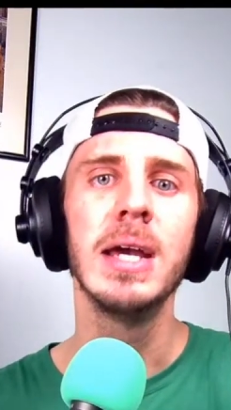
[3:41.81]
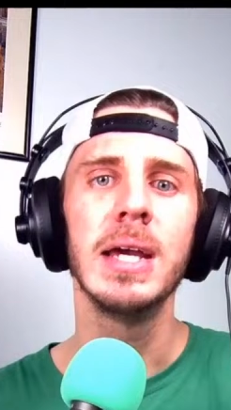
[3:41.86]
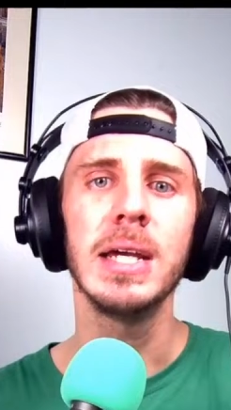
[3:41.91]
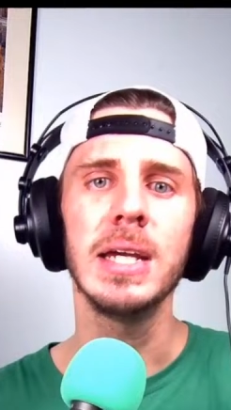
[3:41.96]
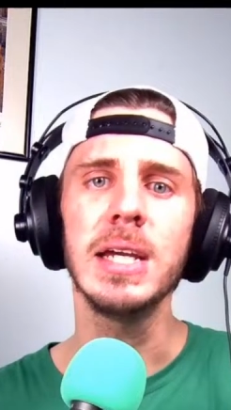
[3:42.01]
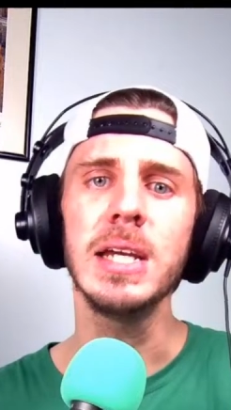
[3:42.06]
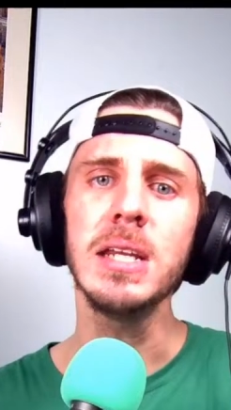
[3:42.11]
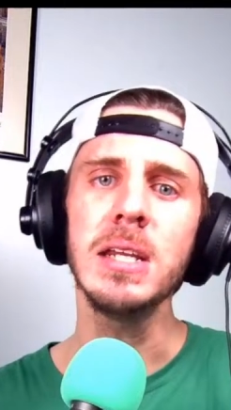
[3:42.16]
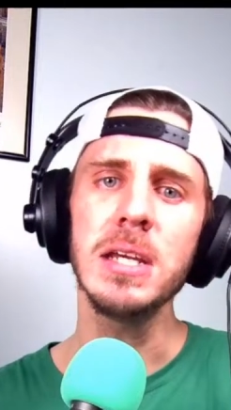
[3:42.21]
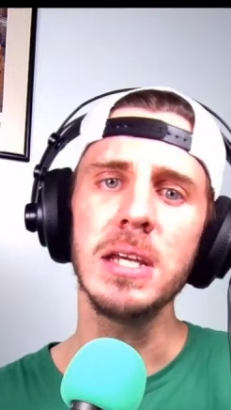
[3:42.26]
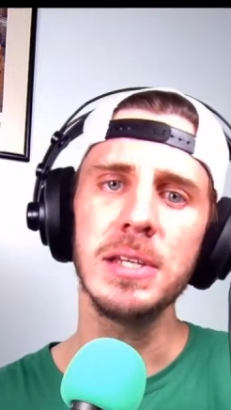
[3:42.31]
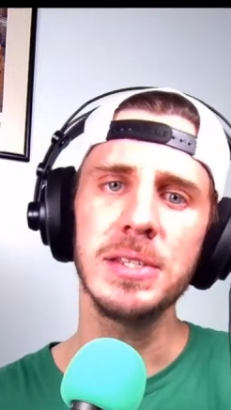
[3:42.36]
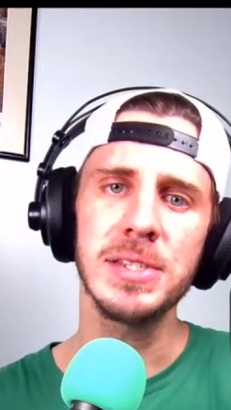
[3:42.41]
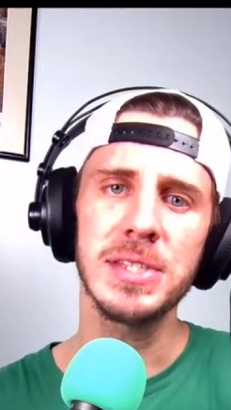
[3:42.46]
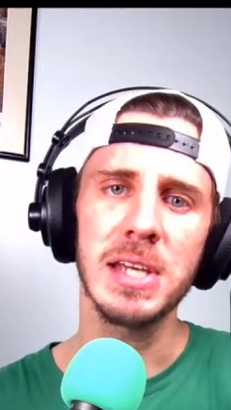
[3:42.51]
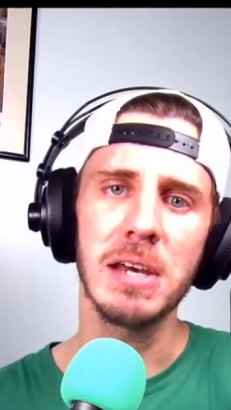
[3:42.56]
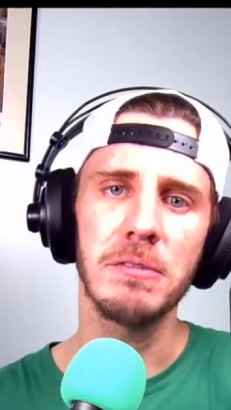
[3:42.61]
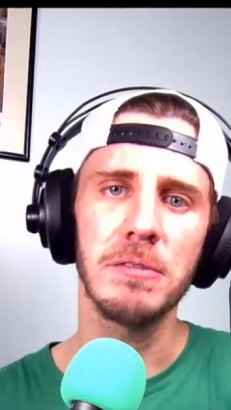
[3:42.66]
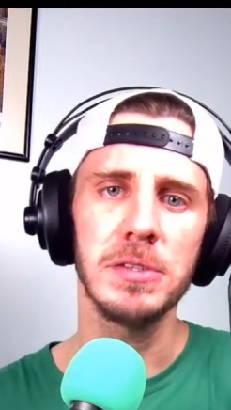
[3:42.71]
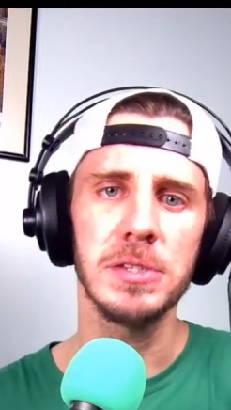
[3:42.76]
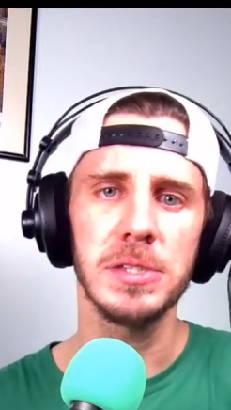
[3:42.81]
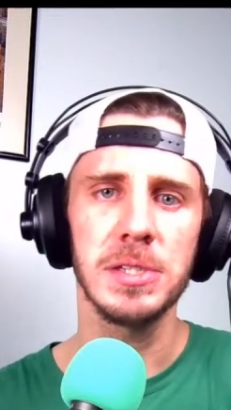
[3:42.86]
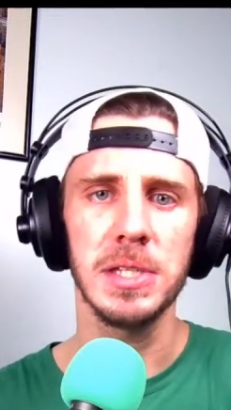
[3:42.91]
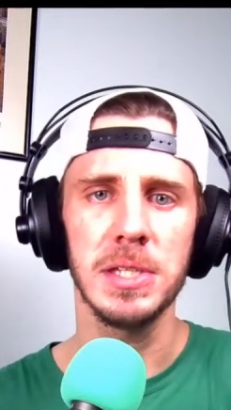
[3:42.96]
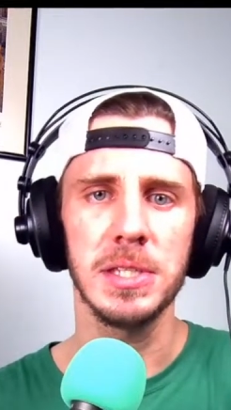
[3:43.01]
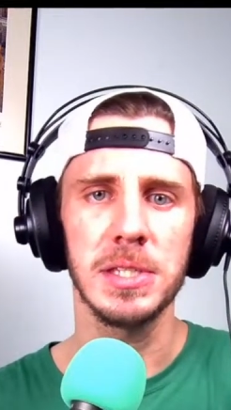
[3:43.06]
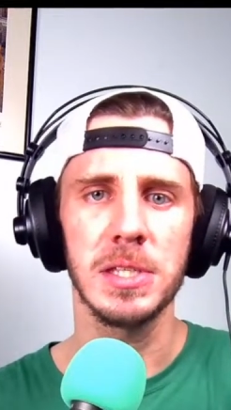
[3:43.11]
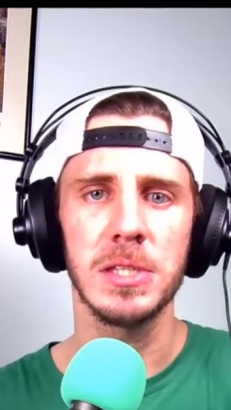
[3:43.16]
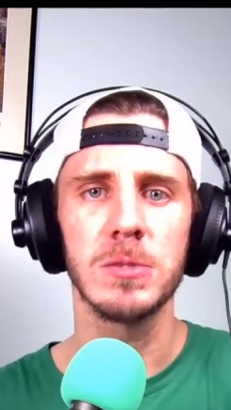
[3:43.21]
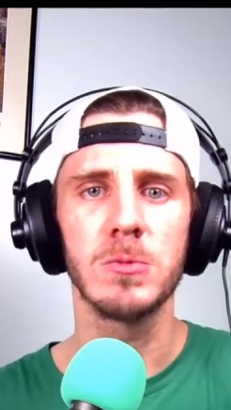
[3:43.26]
in his 7
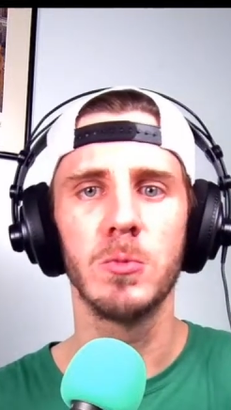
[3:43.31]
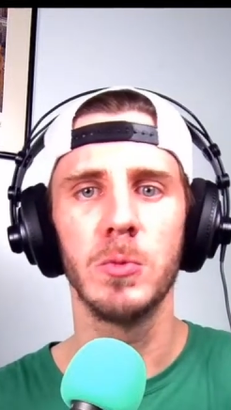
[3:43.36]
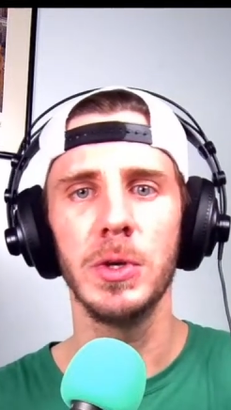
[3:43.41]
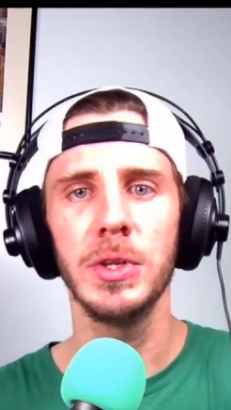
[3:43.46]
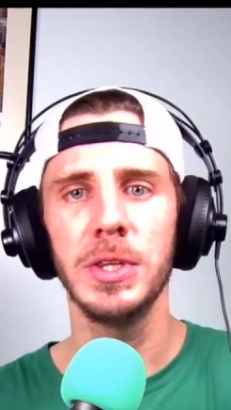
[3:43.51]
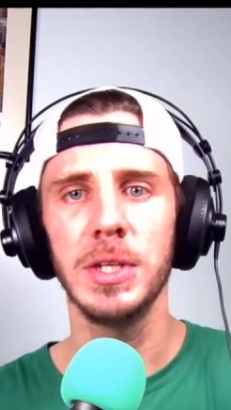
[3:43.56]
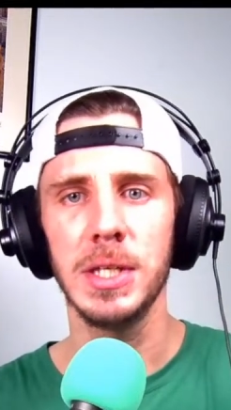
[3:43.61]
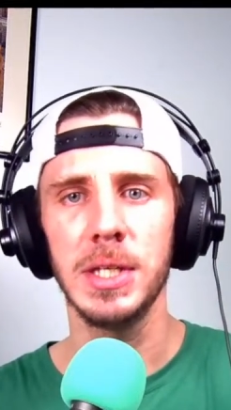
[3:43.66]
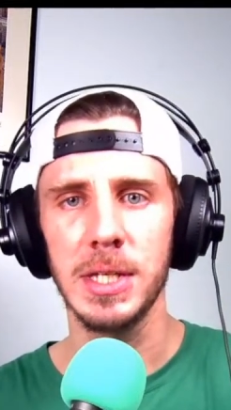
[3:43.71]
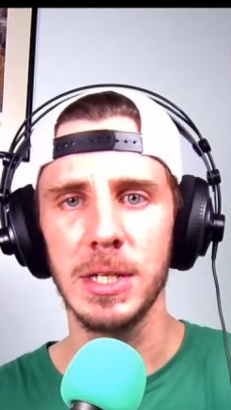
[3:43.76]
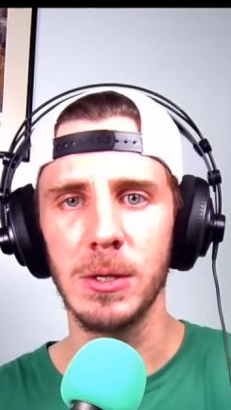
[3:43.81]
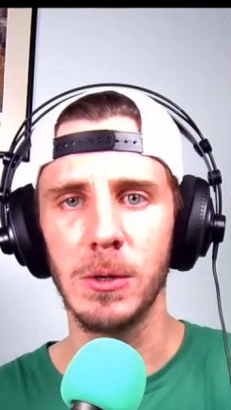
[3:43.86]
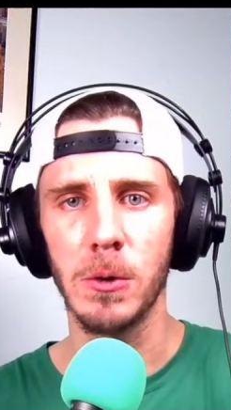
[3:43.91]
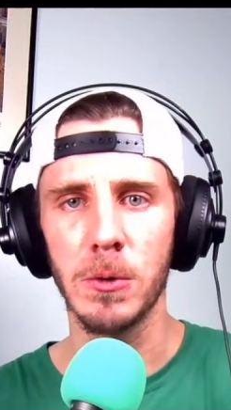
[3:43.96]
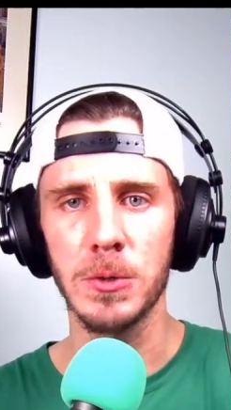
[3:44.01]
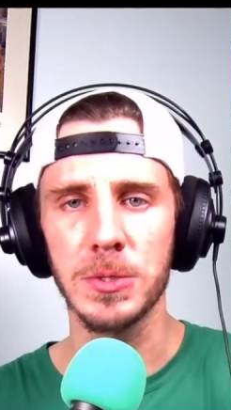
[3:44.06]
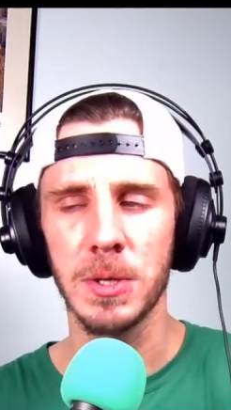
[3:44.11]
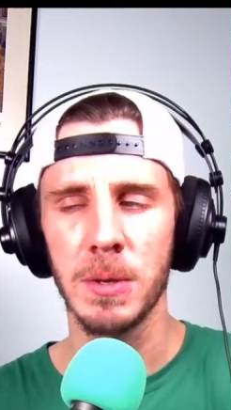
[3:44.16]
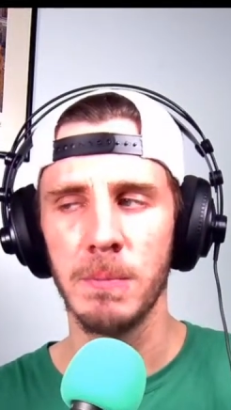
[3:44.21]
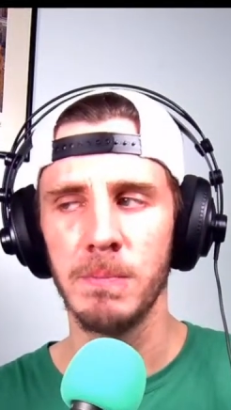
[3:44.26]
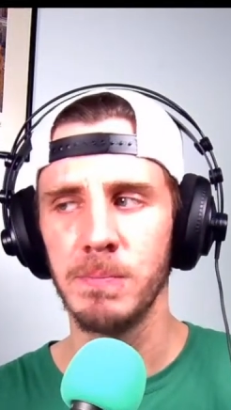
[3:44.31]
seasons with the Eagles.